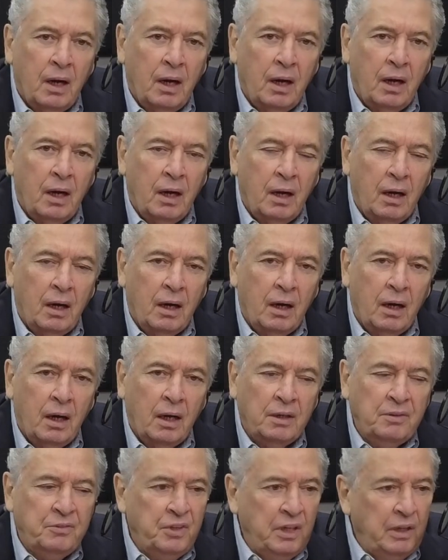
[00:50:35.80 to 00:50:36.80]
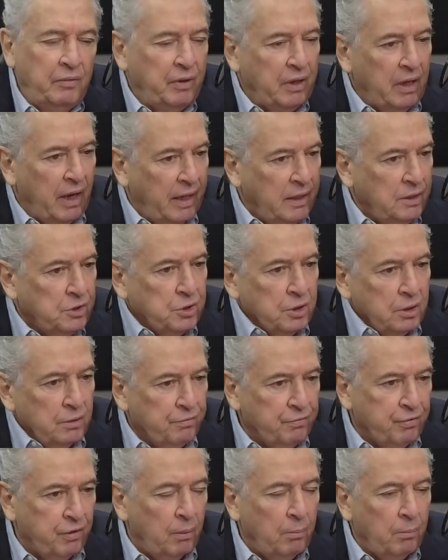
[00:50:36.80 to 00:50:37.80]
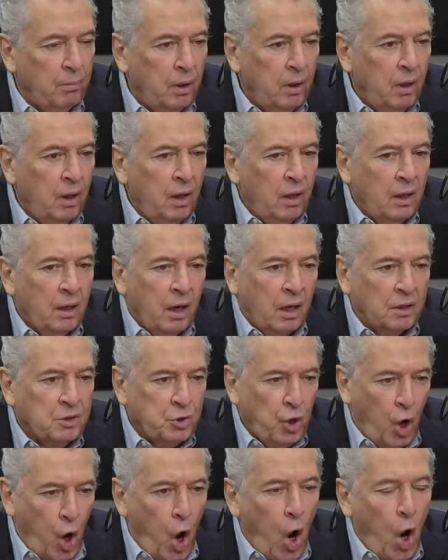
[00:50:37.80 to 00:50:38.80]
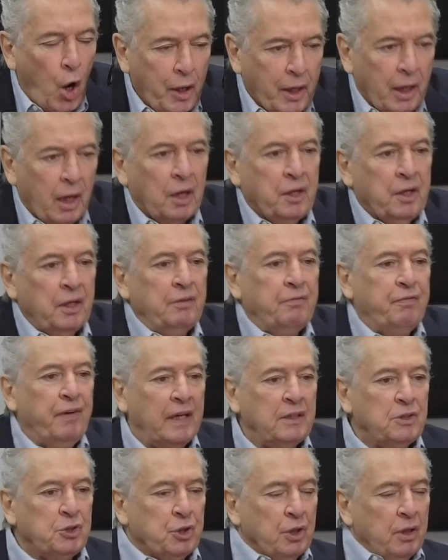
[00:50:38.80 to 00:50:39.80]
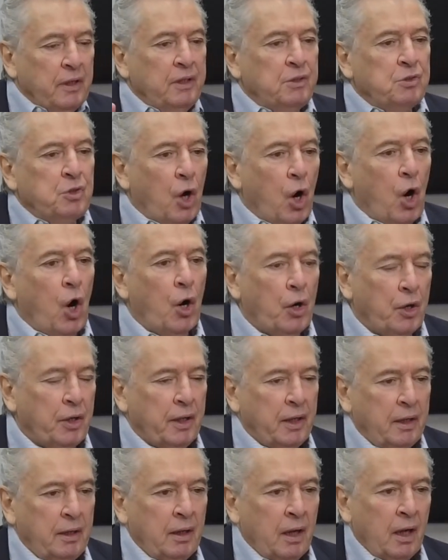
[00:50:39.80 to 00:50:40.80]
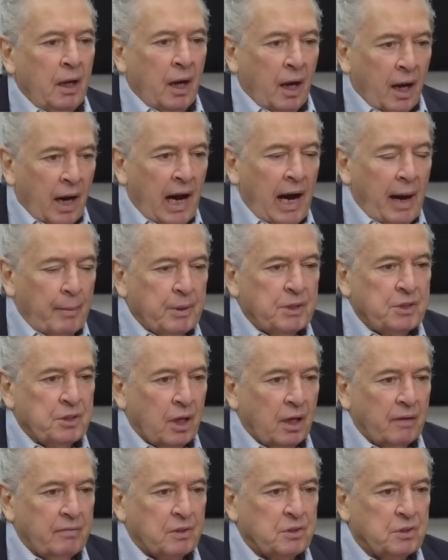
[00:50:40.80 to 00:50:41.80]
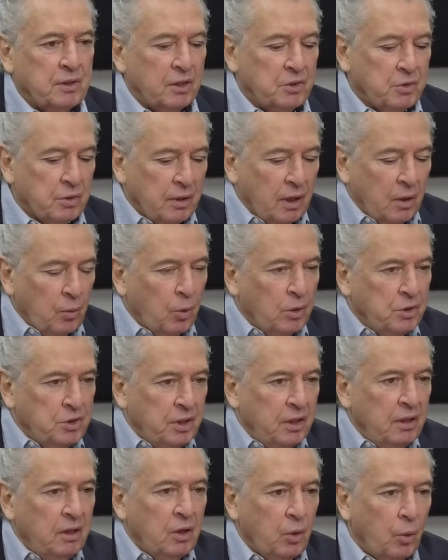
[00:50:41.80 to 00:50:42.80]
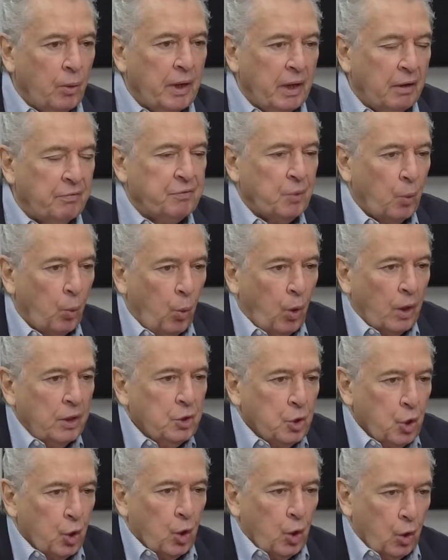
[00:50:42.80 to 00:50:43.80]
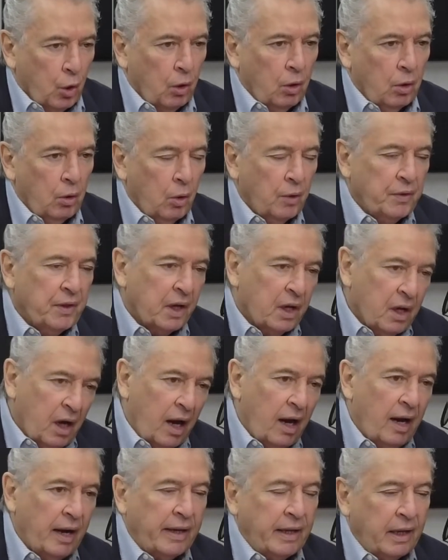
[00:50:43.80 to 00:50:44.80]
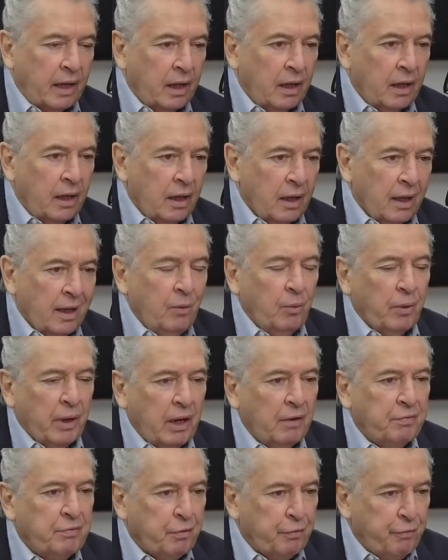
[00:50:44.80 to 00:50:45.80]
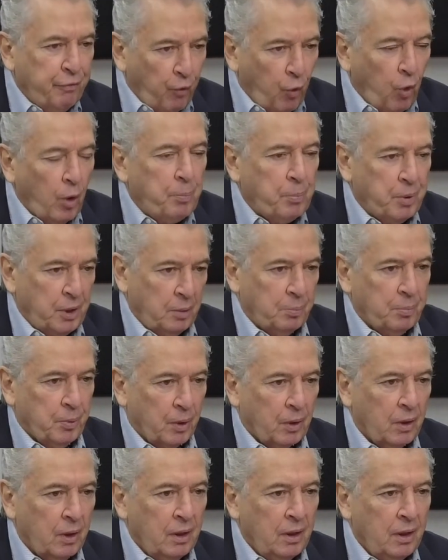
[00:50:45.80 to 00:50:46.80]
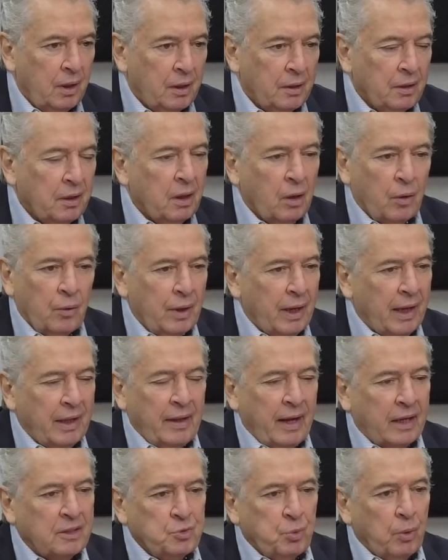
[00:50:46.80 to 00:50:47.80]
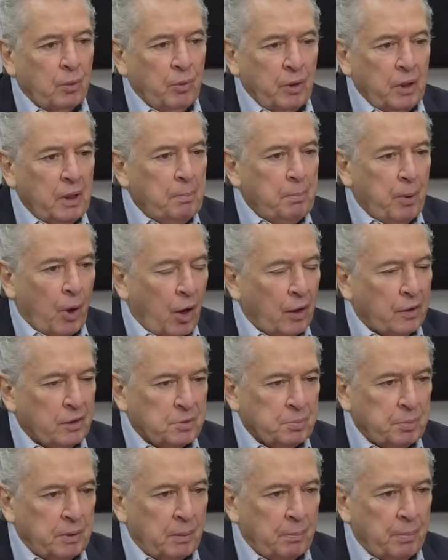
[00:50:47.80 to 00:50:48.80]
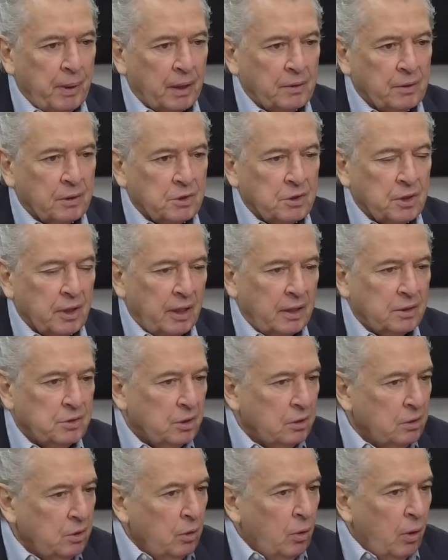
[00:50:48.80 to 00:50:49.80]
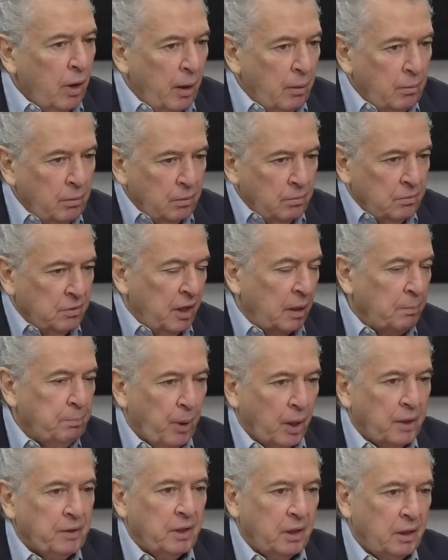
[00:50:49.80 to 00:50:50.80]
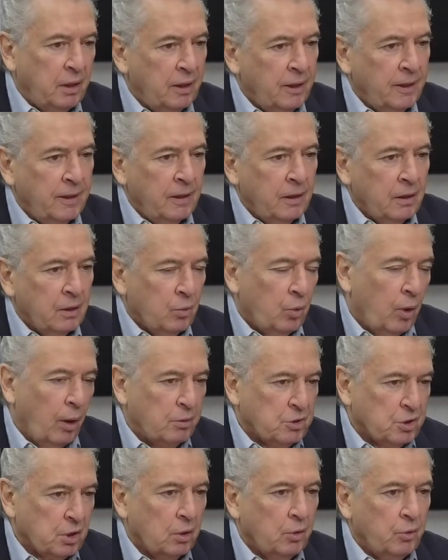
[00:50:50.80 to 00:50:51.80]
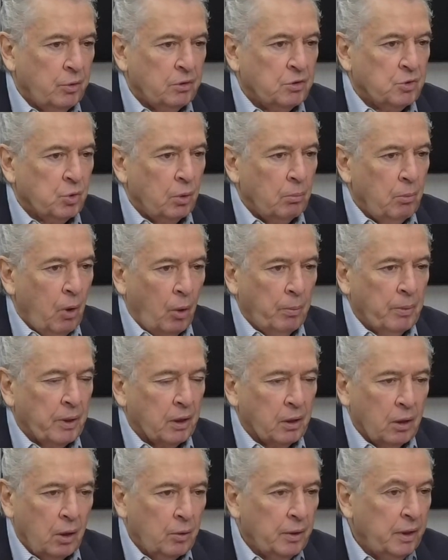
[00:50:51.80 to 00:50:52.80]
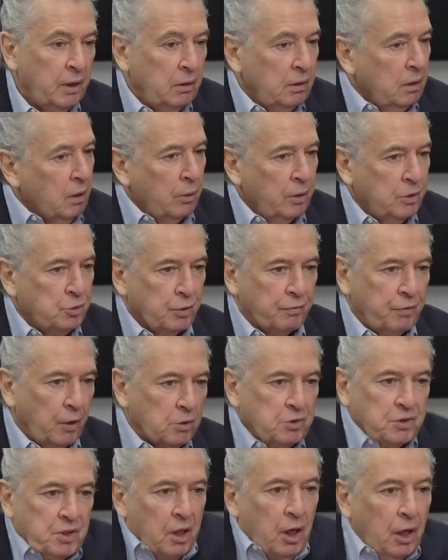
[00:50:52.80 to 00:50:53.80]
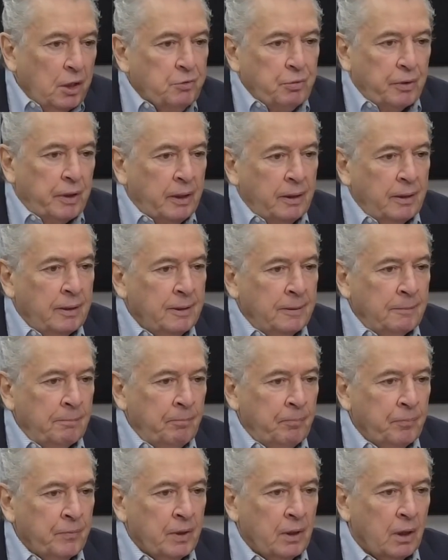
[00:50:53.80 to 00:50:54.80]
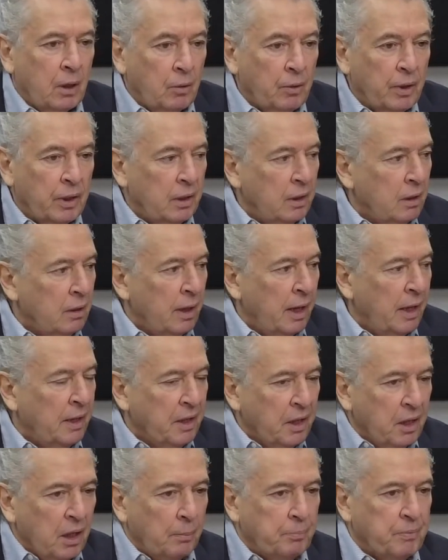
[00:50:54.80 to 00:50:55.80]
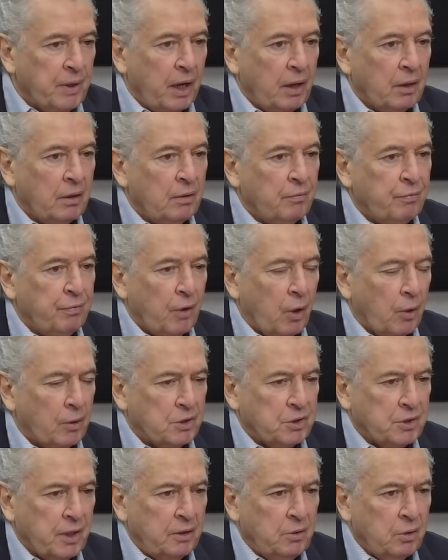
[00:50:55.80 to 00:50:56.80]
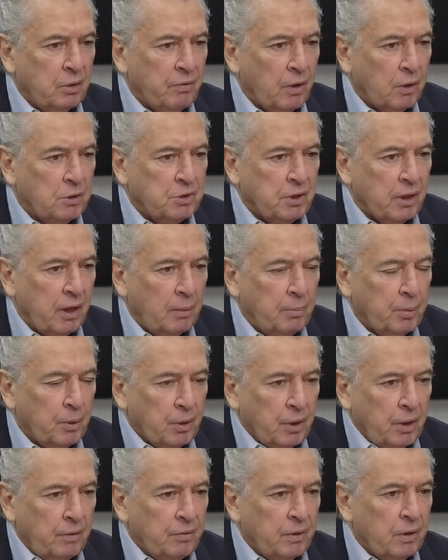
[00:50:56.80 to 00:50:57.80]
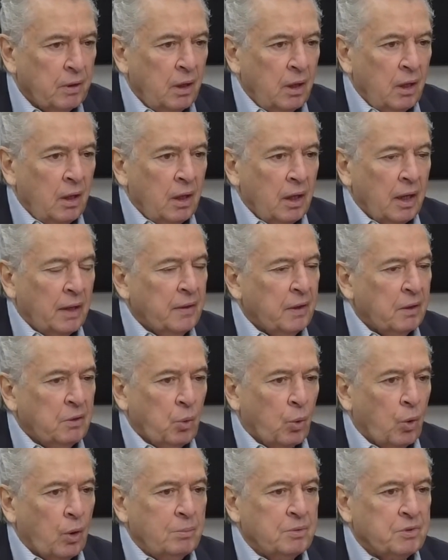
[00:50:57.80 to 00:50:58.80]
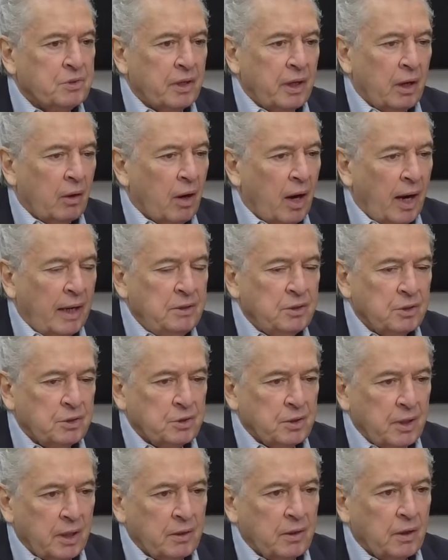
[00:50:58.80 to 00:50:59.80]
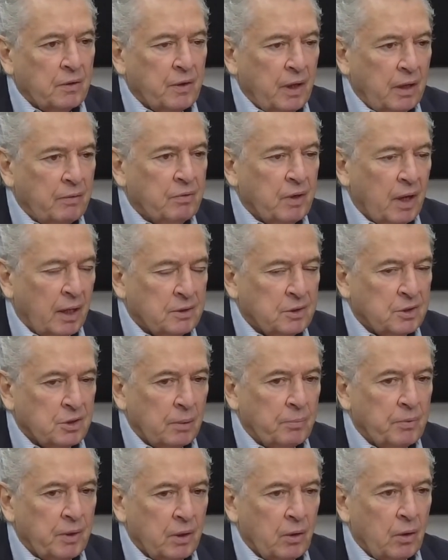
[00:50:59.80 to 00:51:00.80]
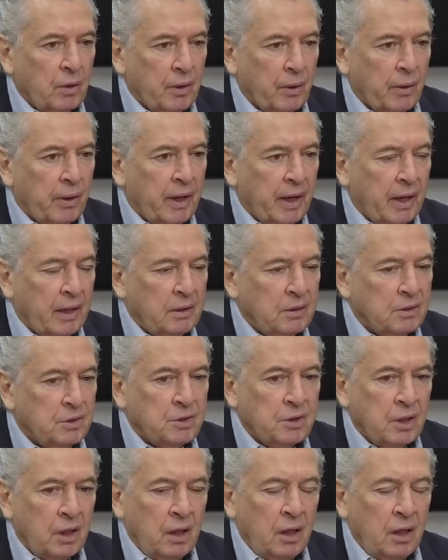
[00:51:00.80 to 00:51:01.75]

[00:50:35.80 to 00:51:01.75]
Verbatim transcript: uh, a deviation from a target, a conventionally targeted homicide of this nature. In other words, he didn't go in after one girl or the guy; he went after four people. You know, and that's what really bothers me about this case. And you know, uh, Ted Bundy, who I was alluding to a moment ago, he you know he traversed the country you know, uh, ending up down in Florida State University, I believe, and and the dorms there. I just think that they've got something on their hands